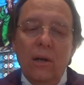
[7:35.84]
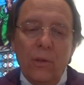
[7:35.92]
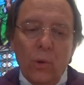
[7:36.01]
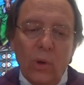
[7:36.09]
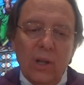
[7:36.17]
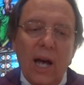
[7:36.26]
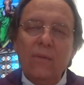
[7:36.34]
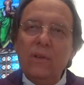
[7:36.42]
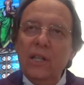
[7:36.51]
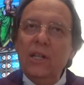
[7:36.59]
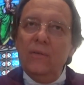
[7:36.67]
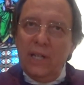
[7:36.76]
Through a life
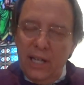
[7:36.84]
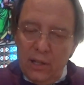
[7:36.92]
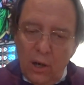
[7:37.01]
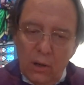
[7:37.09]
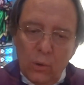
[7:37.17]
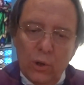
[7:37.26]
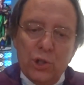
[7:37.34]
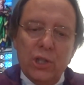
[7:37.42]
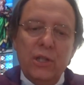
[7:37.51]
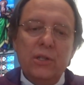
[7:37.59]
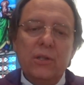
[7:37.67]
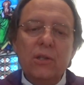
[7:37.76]
lived in our Lord
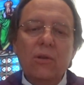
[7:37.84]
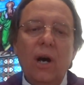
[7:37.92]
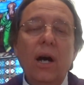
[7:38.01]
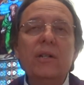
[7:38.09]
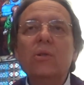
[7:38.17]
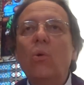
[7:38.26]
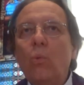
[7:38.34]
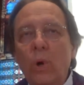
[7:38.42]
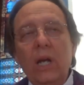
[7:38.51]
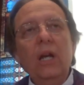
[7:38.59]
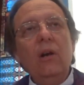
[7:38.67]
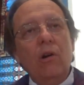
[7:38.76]
Jesus Christ,
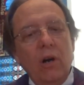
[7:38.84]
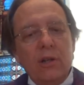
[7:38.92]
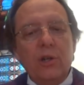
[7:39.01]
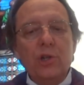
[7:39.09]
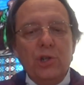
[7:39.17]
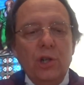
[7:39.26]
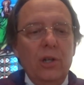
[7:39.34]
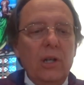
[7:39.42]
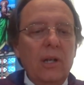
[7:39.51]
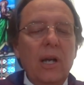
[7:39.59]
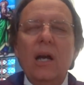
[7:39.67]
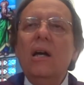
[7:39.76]
we are on a
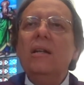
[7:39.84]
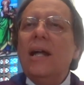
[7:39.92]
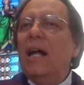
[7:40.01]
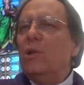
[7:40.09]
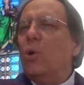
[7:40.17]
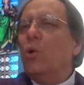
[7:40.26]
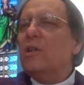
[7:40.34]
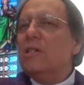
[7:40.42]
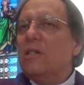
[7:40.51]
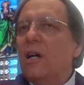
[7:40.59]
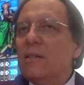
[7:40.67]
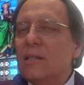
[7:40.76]
journey not toward a
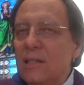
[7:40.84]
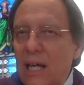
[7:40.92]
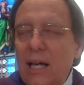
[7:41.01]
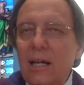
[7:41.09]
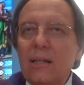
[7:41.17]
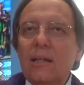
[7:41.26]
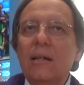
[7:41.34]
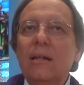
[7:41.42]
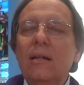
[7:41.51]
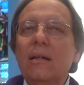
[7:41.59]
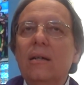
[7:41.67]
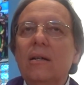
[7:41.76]
sunset
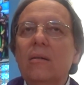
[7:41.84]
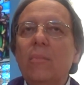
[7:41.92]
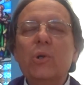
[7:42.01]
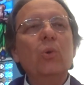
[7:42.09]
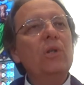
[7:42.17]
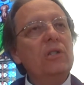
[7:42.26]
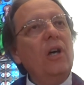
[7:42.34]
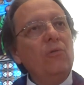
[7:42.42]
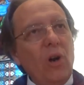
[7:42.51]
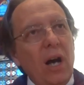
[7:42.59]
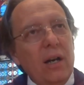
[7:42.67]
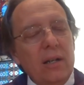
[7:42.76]
but to a
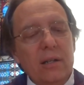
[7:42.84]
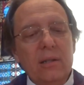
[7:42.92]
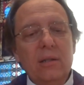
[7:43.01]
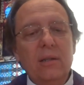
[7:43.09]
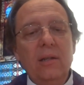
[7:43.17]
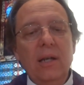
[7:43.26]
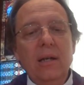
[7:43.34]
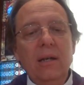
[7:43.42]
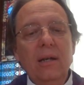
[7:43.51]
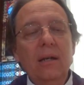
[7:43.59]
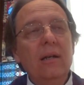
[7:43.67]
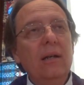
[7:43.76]
sunrise.
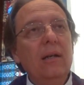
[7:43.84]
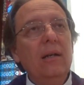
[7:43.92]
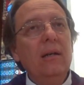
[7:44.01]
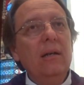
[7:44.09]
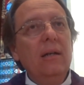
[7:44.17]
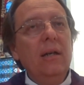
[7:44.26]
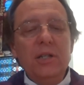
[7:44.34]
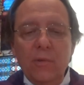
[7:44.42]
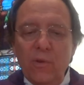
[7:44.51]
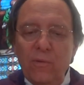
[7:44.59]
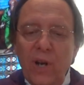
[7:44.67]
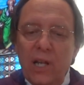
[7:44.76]
You see,
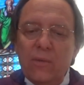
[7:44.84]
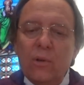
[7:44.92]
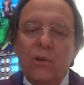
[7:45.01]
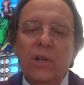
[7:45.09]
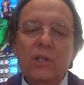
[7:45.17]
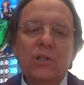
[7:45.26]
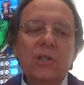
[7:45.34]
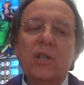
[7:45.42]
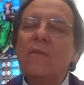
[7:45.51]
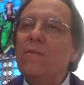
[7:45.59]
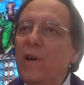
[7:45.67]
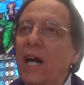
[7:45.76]
for faithful Christians, in
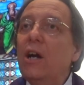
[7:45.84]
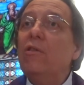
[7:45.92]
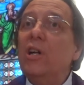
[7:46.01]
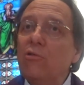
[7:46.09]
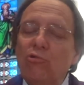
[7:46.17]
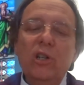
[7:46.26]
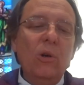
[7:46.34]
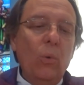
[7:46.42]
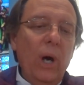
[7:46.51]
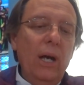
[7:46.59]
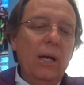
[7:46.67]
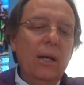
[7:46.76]
a very real
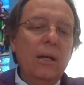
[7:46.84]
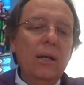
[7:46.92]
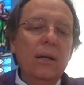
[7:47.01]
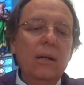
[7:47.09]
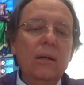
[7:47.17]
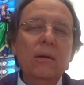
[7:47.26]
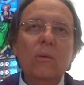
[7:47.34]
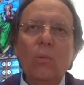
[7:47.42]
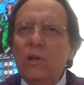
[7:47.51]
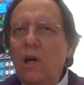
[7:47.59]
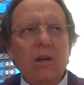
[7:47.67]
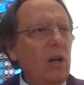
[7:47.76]
way,
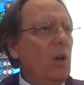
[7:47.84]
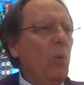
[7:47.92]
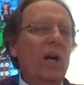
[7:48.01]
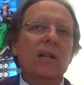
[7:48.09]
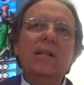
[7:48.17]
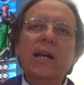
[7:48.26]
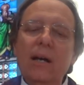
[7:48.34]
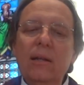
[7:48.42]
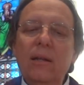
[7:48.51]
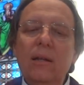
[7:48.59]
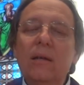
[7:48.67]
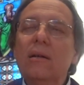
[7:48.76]
we're not on our way to
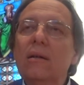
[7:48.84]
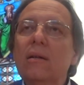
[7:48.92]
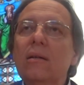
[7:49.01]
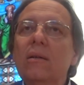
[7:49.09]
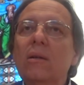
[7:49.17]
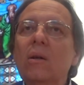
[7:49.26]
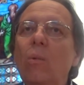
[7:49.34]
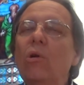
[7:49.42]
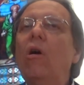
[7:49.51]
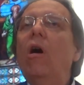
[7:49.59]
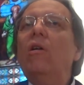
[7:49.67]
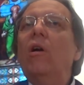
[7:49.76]
death,
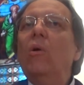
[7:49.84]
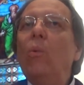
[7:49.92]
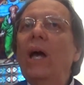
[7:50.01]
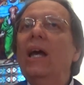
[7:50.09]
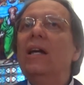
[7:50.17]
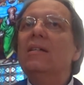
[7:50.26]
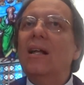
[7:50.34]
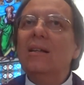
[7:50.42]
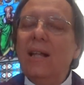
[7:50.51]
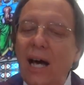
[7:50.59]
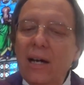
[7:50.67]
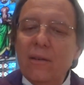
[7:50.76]
we're on our way to
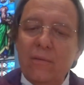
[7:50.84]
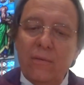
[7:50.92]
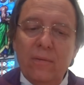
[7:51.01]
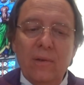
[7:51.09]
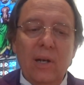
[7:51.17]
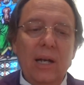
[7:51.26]
life.